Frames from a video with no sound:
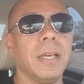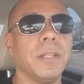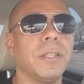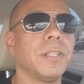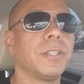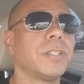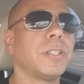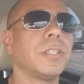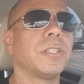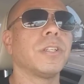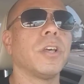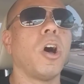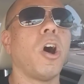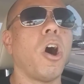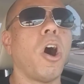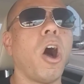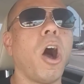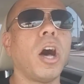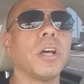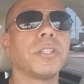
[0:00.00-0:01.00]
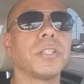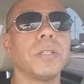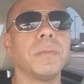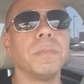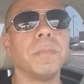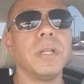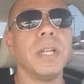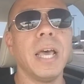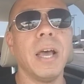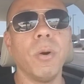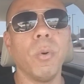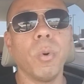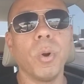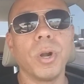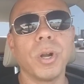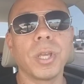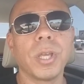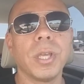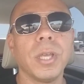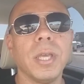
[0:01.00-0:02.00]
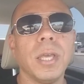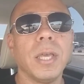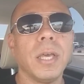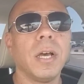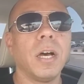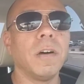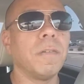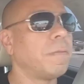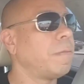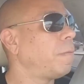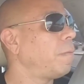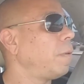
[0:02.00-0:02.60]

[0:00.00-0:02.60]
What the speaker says: this awesome network of